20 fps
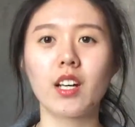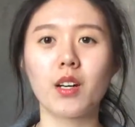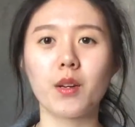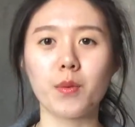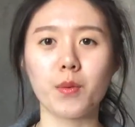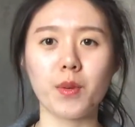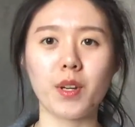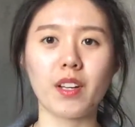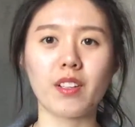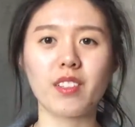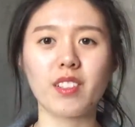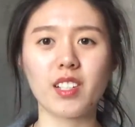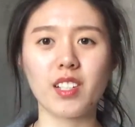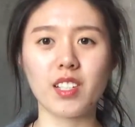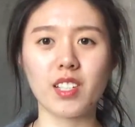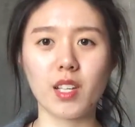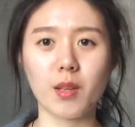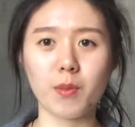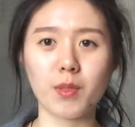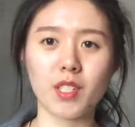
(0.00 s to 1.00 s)
around the
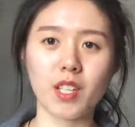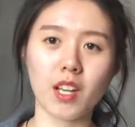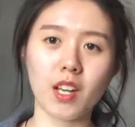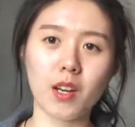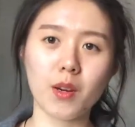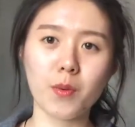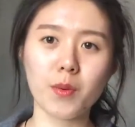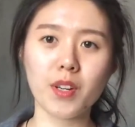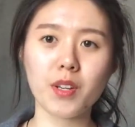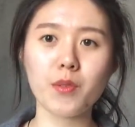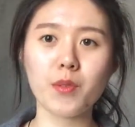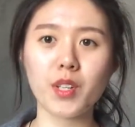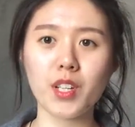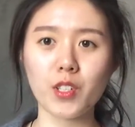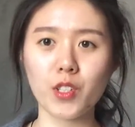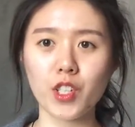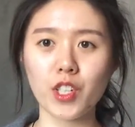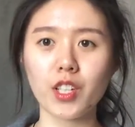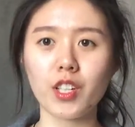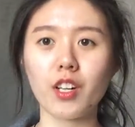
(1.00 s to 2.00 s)
sub-Saharan
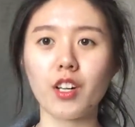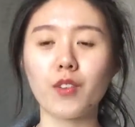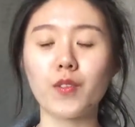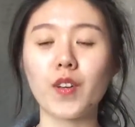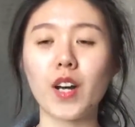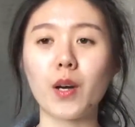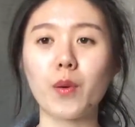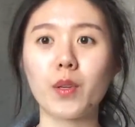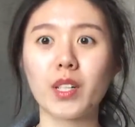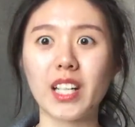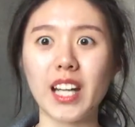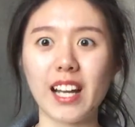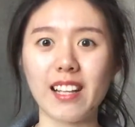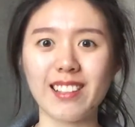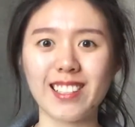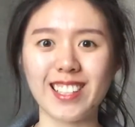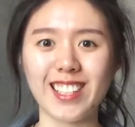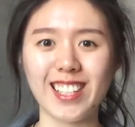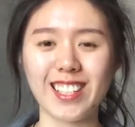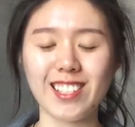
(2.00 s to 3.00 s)
region of our
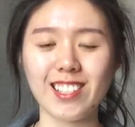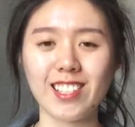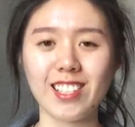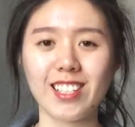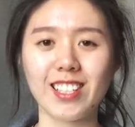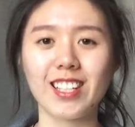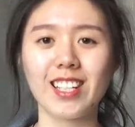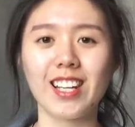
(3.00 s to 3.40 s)
continent.